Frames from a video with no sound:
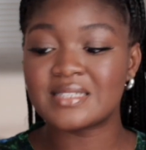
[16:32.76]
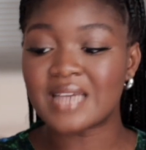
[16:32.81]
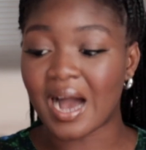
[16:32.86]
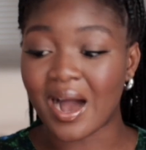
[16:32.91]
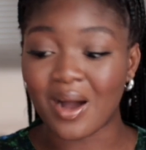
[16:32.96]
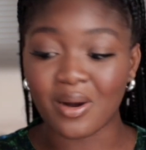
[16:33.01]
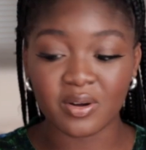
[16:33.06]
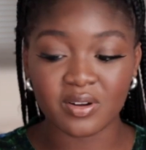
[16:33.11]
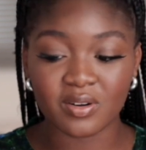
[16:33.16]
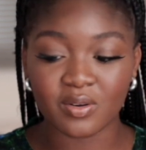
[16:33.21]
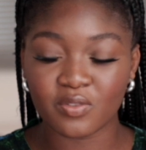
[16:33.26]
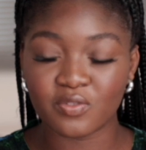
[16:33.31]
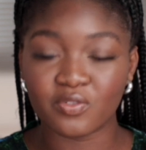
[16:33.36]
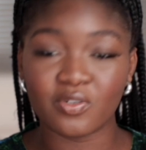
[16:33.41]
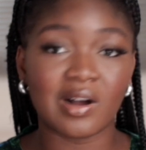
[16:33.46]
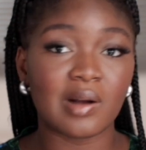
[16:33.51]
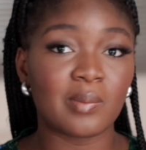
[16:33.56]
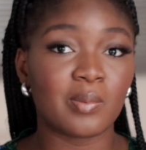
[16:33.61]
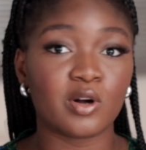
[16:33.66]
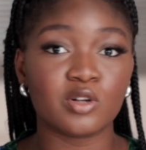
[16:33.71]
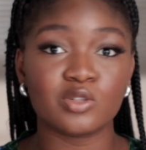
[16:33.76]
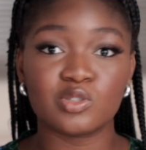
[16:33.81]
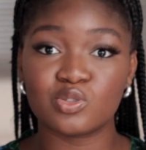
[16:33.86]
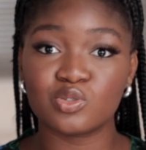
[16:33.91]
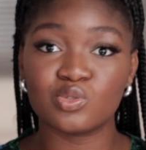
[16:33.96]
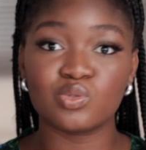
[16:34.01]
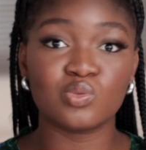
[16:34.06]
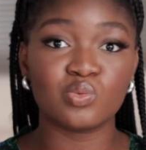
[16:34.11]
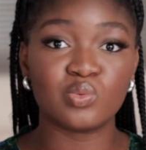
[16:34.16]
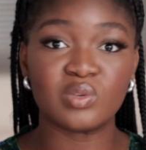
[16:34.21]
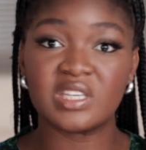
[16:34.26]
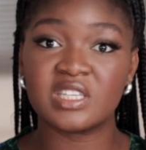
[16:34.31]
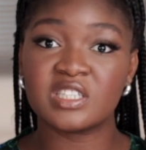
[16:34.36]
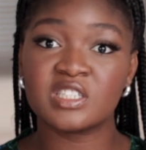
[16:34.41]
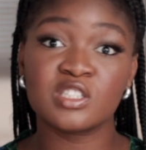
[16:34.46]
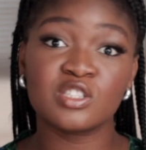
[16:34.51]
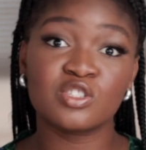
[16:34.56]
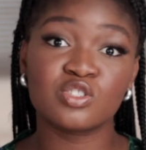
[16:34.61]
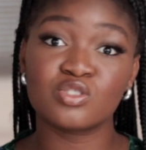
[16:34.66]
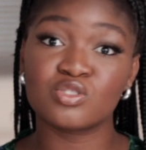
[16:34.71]
down for about 2
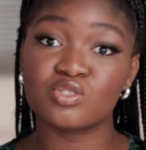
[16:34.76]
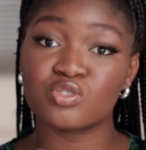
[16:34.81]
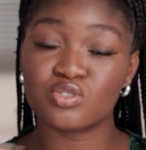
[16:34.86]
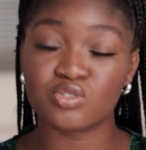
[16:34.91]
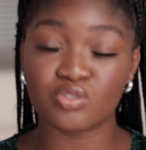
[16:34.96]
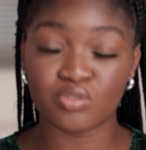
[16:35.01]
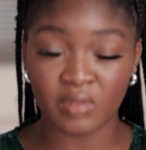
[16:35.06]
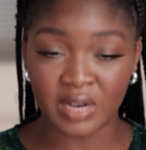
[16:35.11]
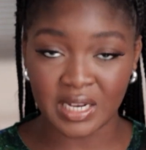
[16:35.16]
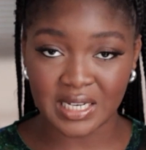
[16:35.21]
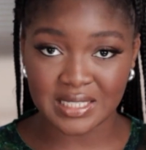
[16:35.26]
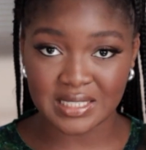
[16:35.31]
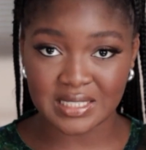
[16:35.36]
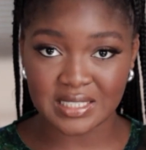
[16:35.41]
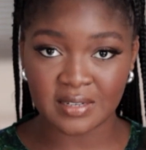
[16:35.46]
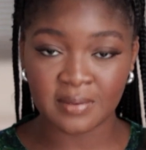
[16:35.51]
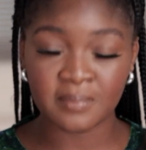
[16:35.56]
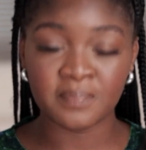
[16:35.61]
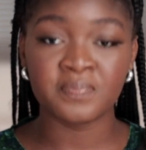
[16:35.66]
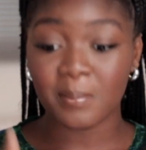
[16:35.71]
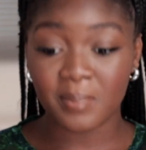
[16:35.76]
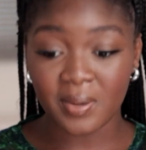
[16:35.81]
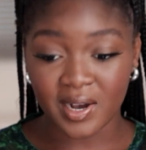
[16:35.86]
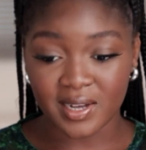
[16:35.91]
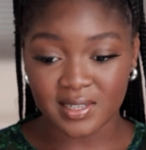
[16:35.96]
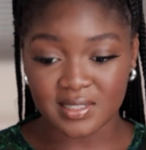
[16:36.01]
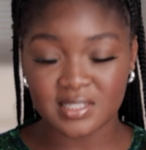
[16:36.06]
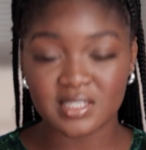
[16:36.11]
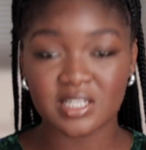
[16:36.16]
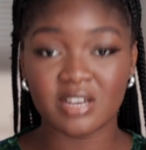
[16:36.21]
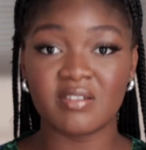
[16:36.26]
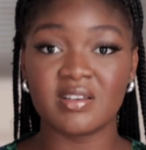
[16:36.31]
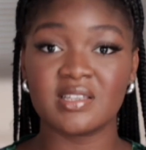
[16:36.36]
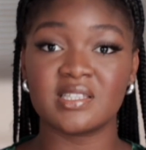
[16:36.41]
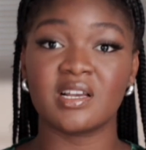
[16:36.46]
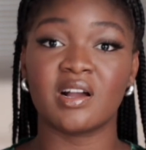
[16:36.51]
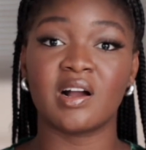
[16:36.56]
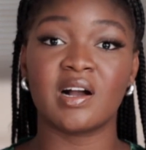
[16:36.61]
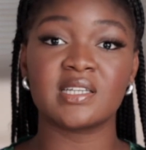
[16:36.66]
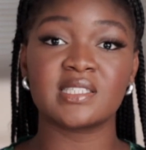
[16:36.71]
weeks straight. But the
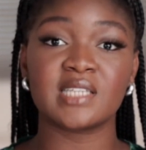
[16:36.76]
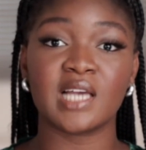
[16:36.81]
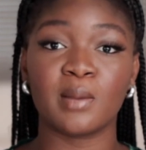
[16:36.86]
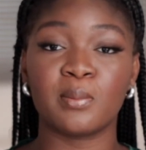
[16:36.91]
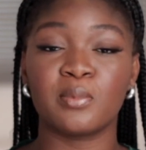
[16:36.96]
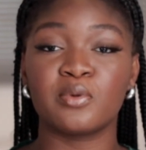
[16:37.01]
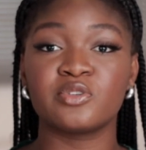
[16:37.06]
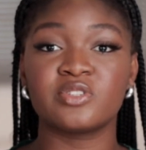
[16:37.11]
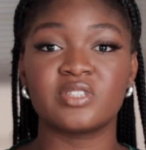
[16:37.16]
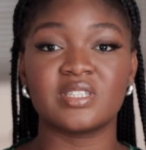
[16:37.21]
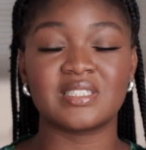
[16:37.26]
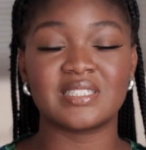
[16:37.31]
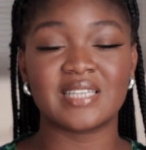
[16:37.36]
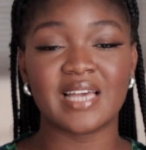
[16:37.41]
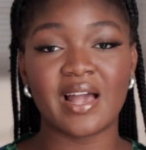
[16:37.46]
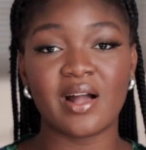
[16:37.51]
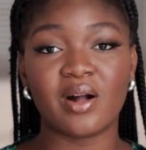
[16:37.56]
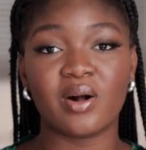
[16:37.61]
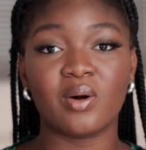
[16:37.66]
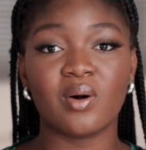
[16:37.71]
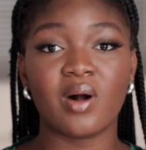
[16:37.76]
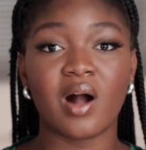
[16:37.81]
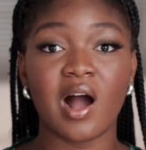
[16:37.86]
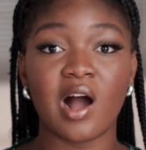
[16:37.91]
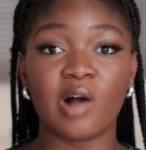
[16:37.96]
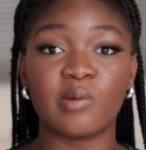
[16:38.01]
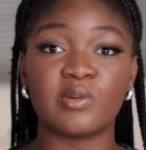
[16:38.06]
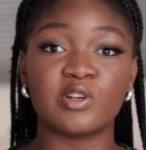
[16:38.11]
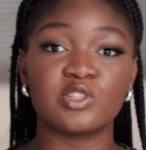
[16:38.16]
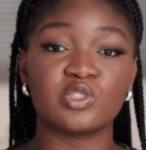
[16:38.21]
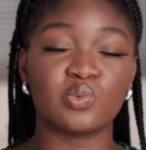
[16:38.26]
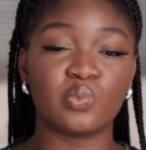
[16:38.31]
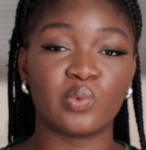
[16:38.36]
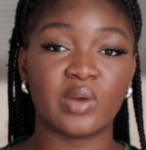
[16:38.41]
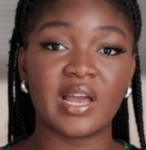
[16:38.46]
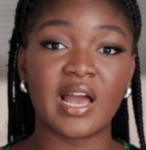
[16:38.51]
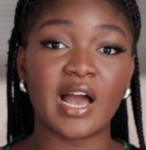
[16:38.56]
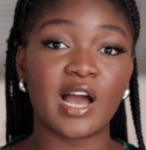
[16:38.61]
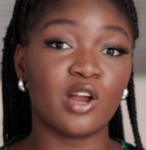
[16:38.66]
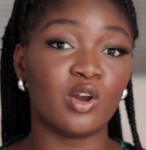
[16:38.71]
reason I was able to tell how much
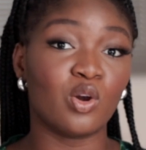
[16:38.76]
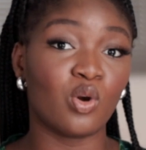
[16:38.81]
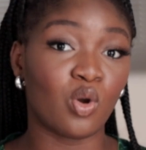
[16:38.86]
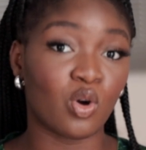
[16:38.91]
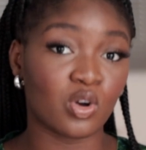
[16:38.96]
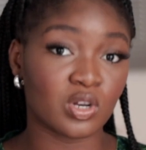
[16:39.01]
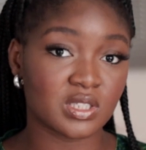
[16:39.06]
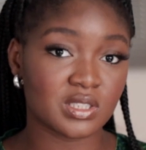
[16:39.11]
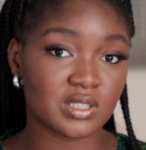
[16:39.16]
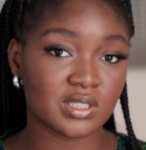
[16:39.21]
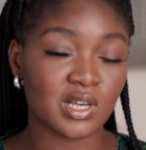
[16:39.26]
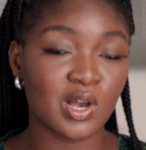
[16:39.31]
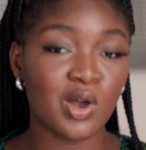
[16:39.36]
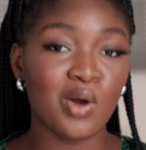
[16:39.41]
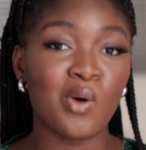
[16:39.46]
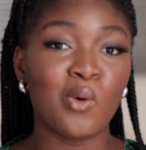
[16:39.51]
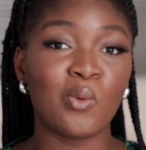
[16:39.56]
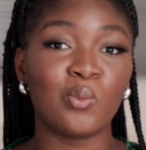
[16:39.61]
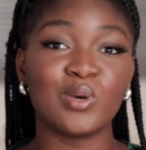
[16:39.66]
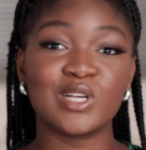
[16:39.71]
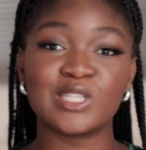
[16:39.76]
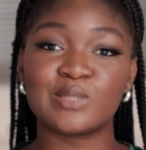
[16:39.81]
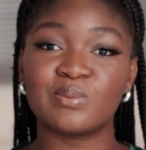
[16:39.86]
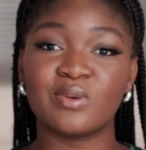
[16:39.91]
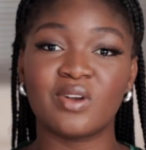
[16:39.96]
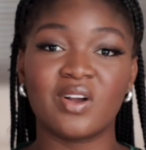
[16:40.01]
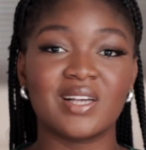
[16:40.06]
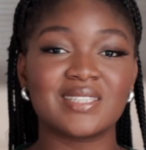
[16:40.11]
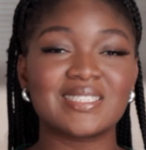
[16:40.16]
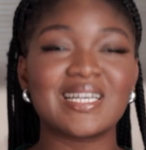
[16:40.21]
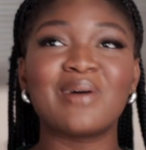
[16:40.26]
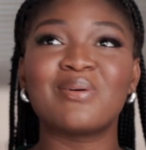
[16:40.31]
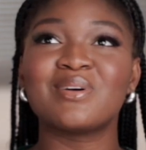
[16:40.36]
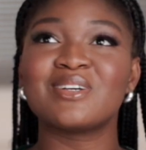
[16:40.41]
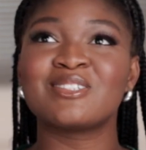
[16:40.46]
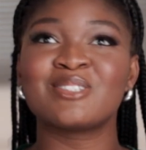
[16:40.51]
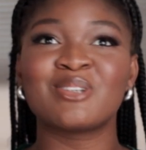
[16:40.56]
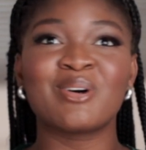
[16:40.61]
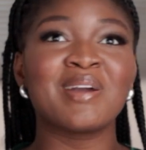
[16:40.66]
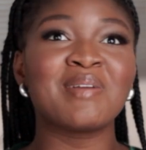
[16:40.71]
weight I lost was because I
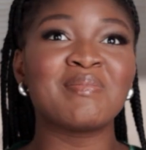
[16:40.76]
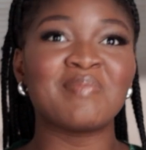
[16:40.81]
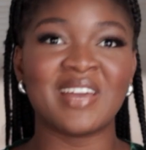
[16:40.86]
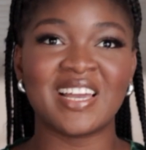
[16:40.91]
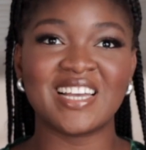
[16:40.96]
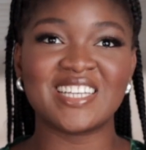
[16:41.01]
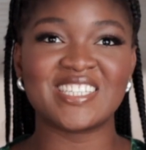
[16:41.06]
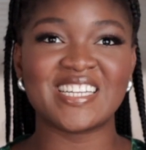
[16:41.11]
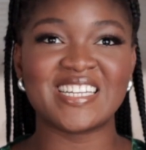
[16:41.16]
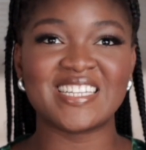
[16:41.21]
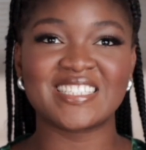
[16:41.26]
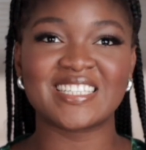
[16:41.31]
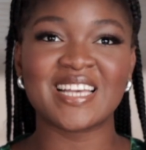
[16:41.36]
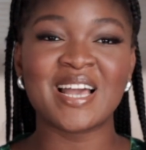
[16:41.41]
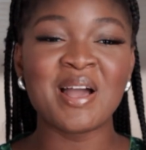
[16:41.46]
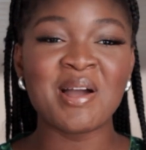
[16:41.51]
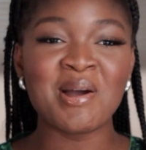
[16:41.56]
was so impatient.